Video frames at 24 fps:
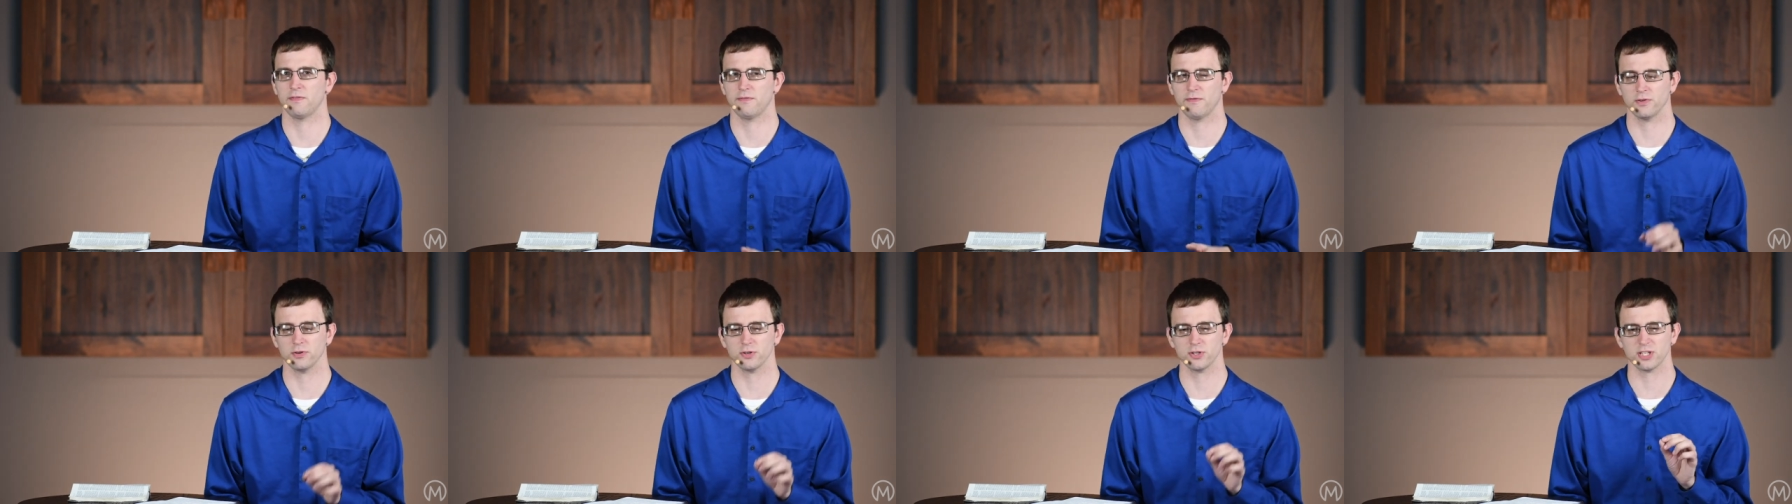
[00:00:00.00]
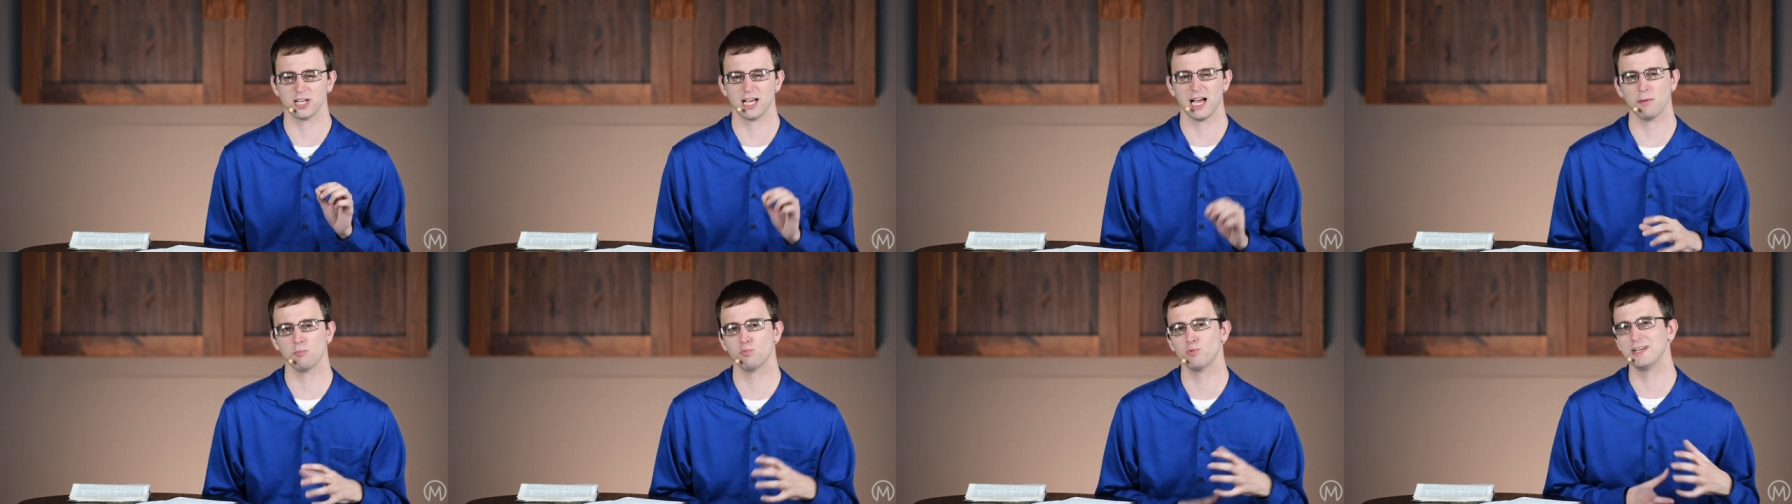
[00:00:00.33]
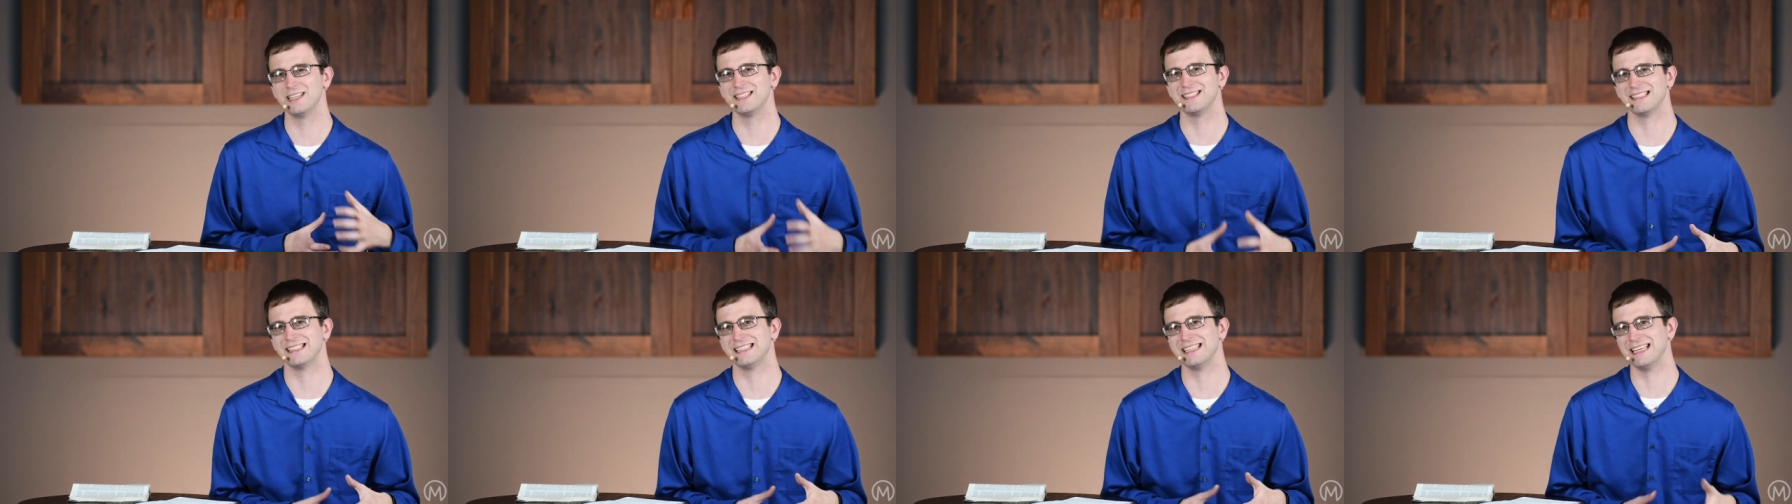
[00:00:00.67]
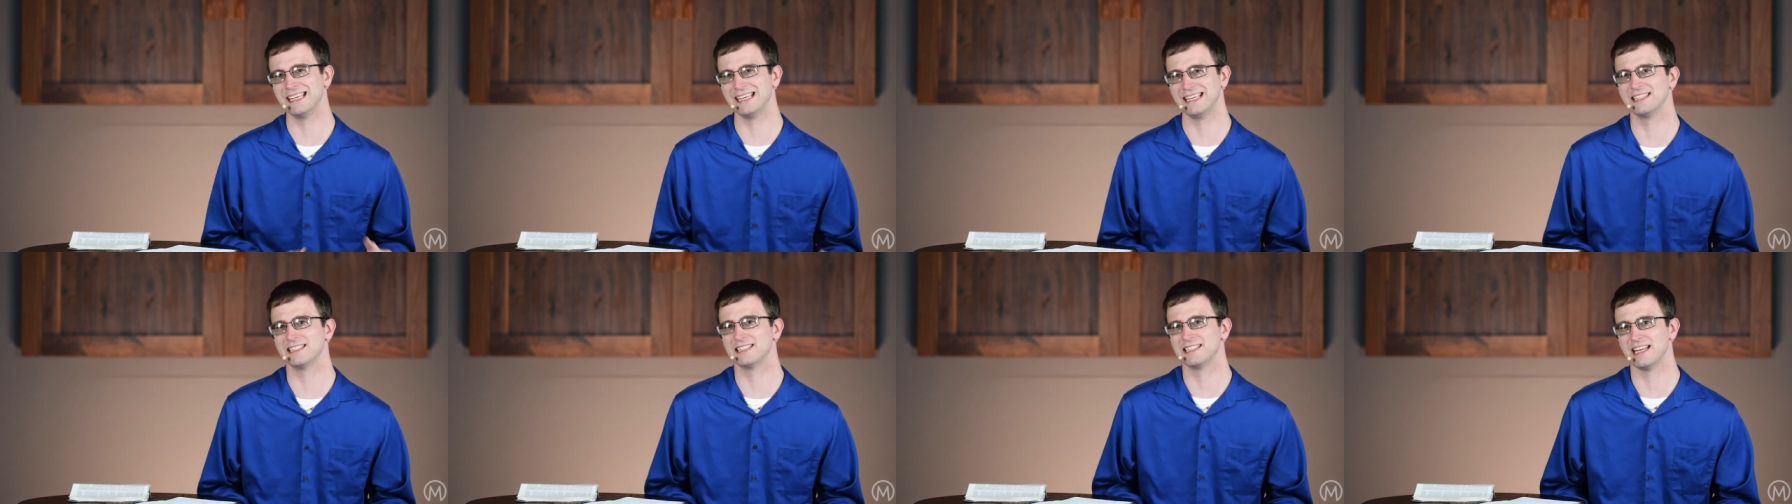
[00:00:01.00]
the first time we
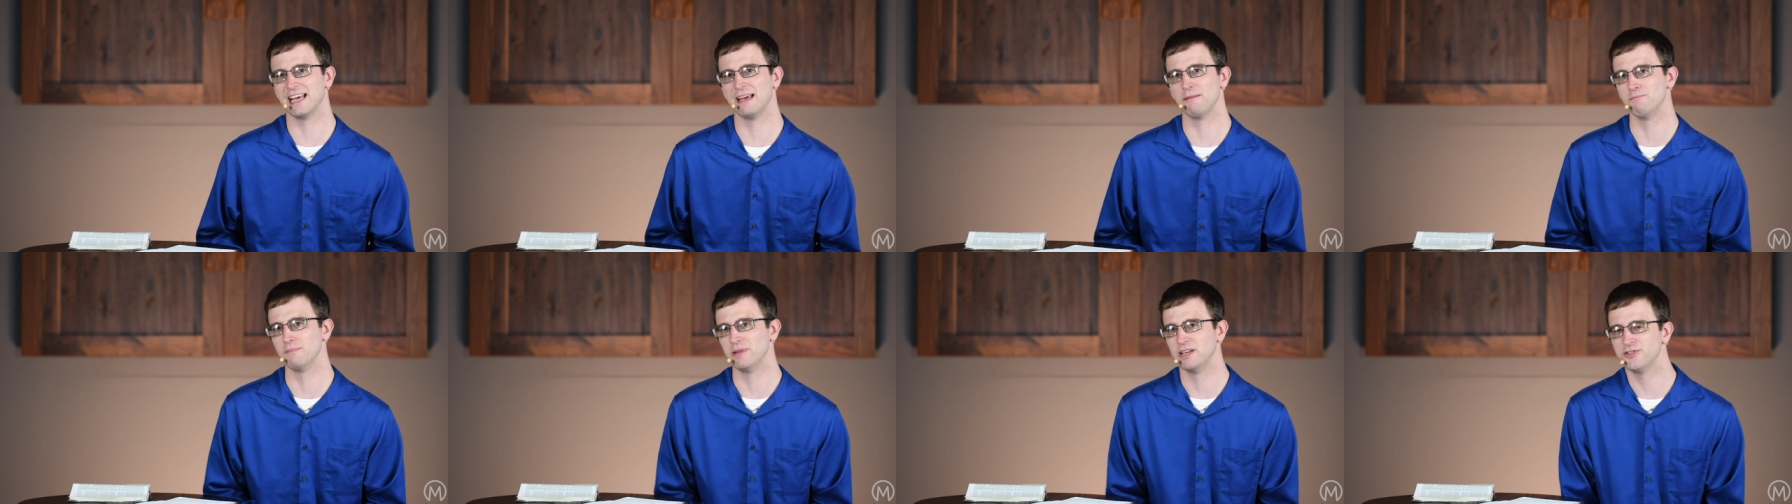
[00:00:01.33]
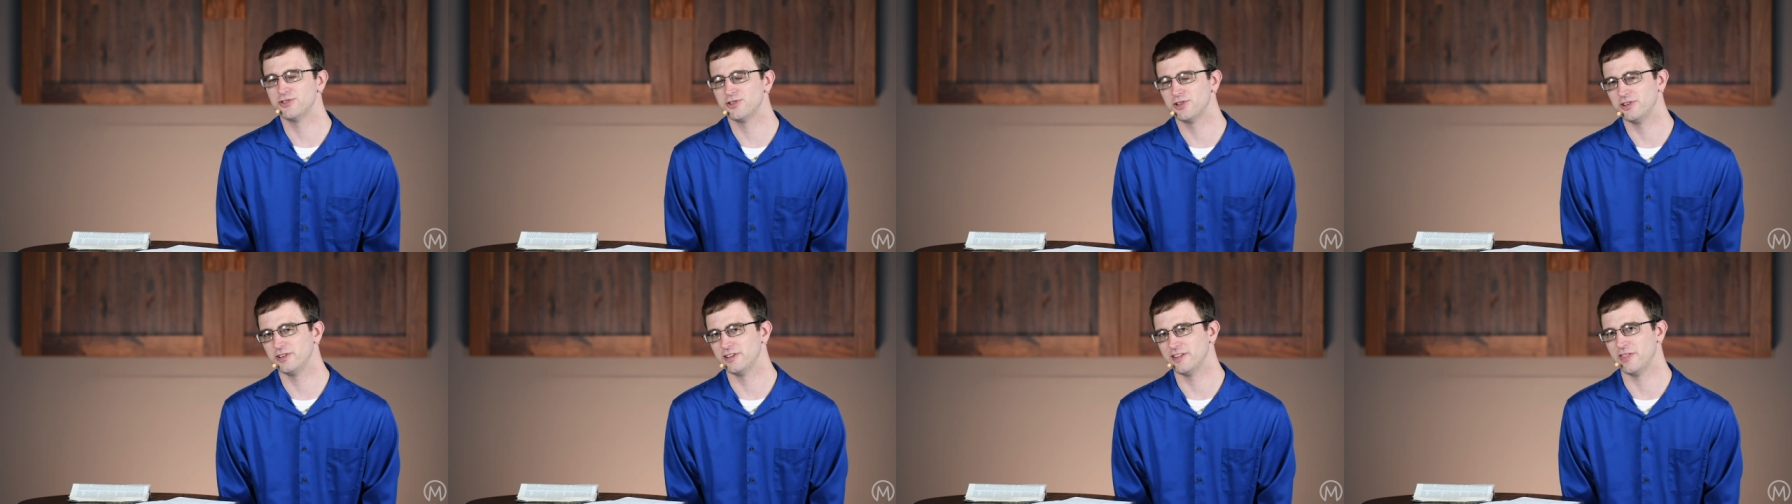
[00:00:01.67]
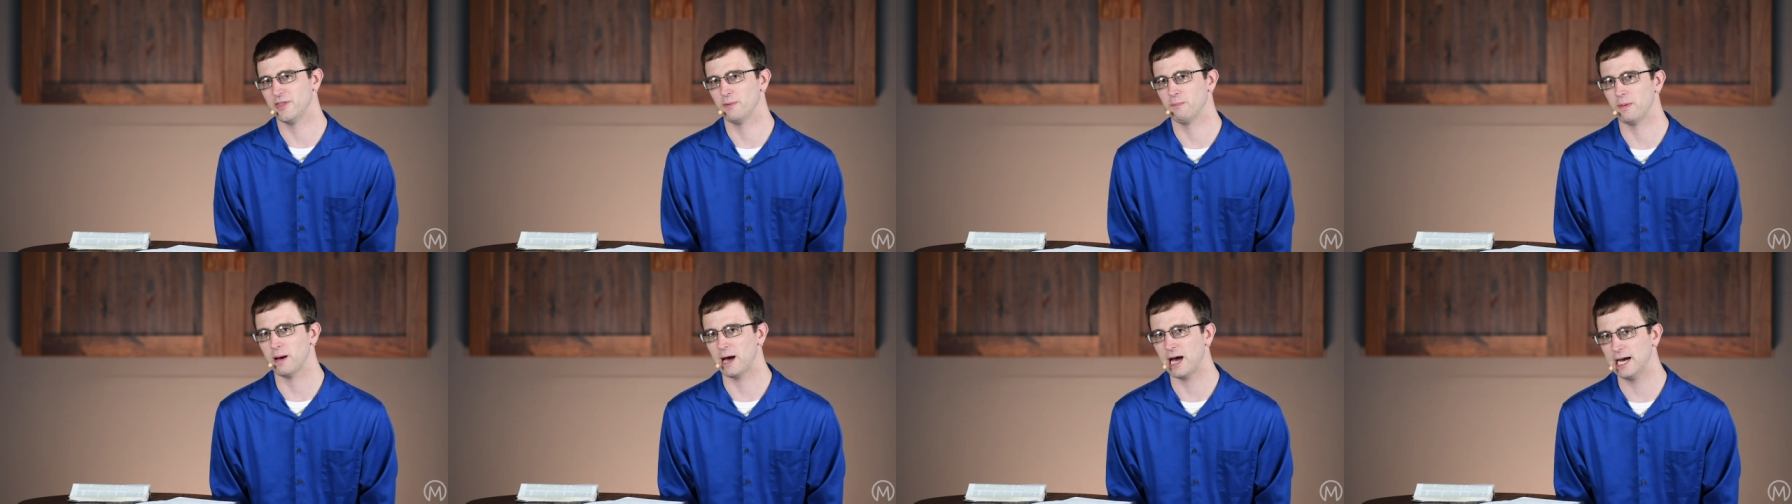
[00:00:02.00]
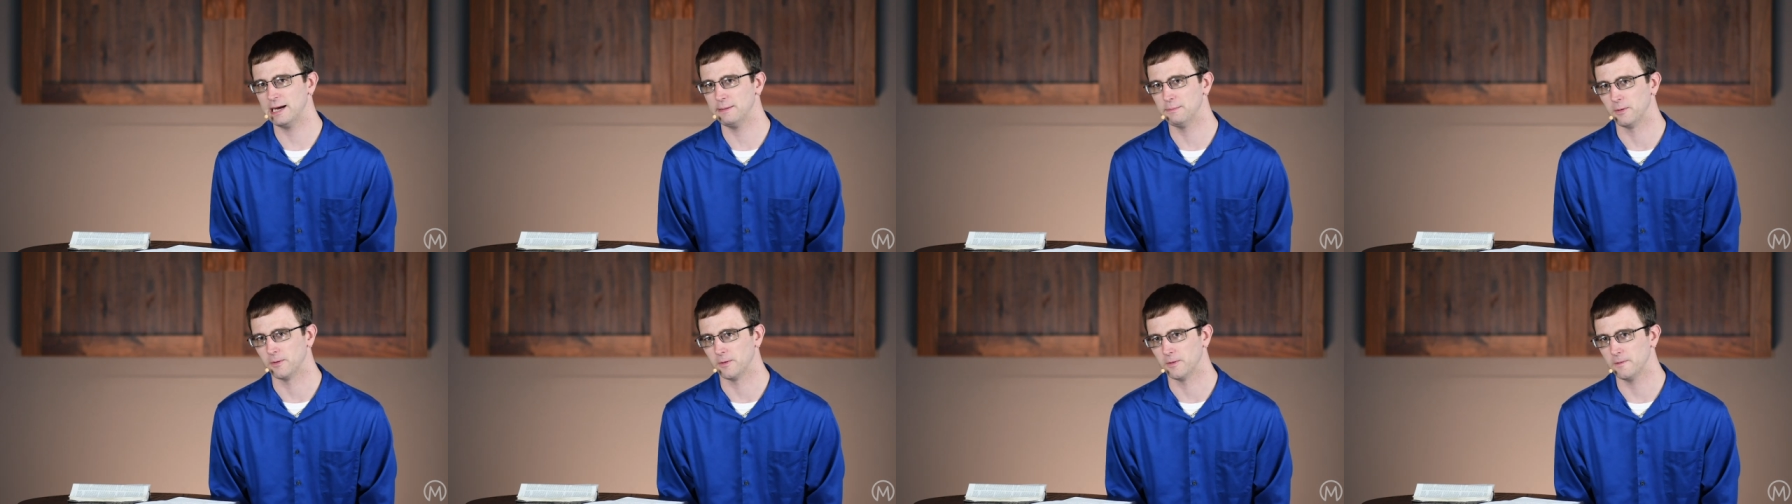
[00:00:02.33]
see his name mentioned in the
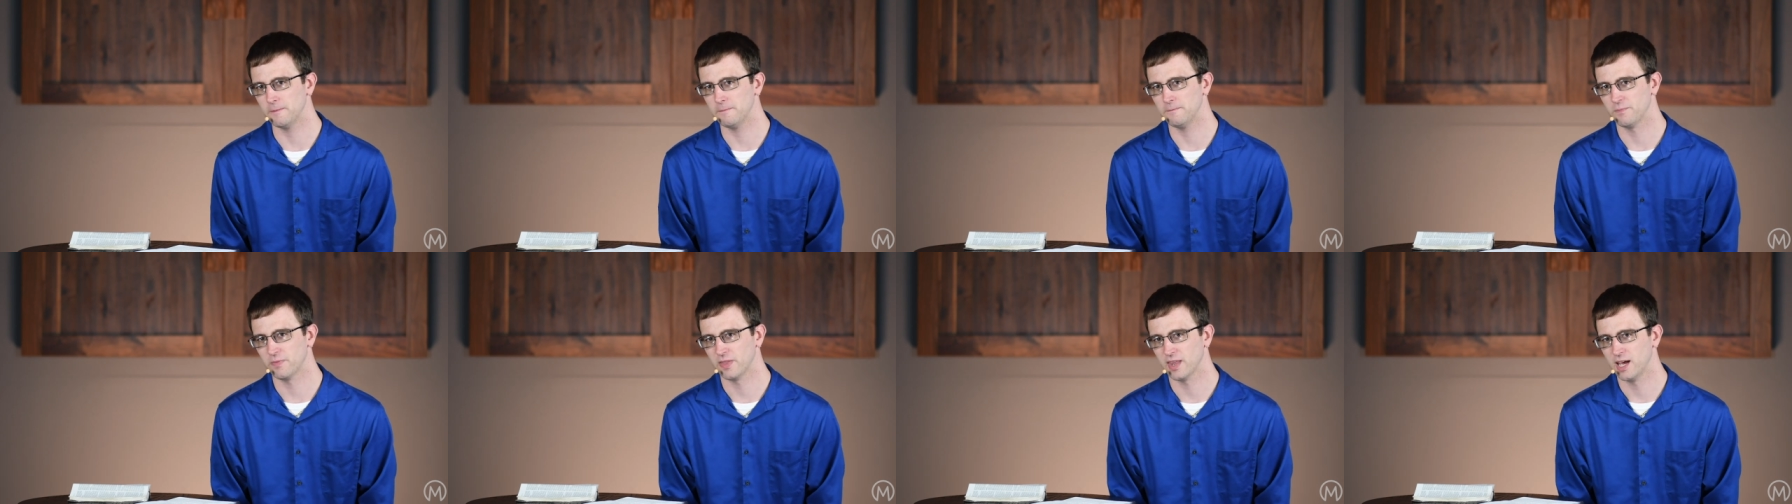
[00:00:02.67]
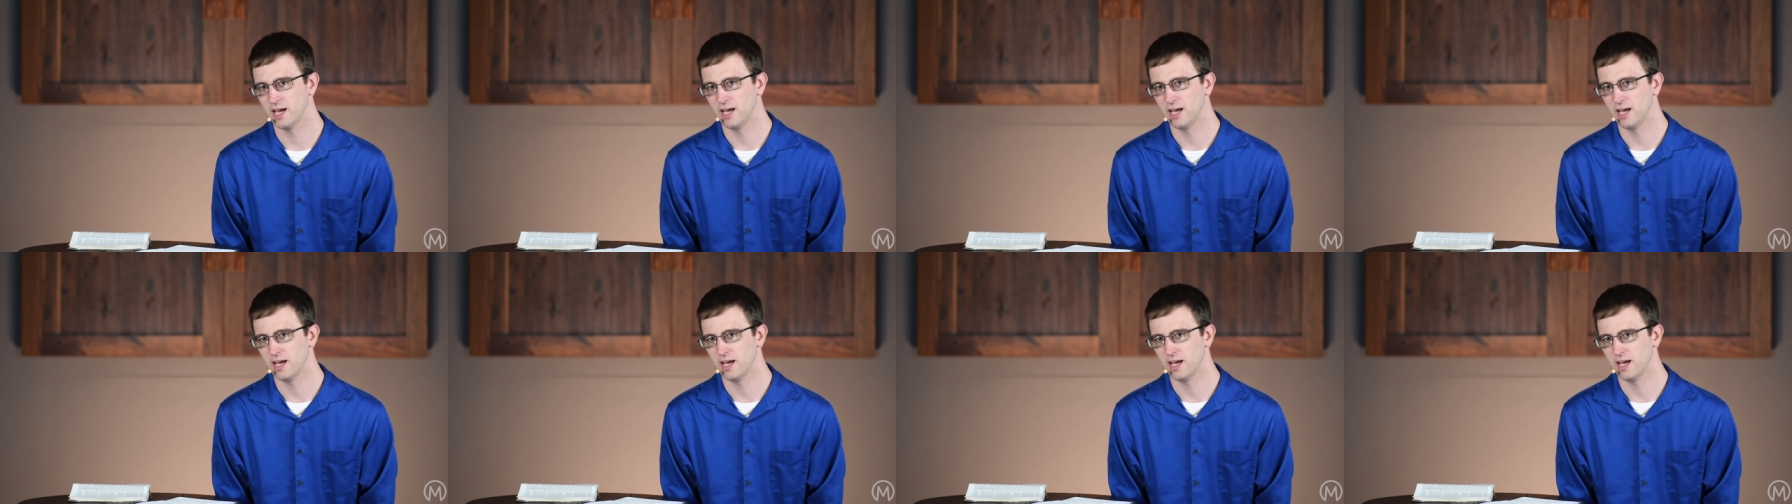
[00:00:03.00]
Bible,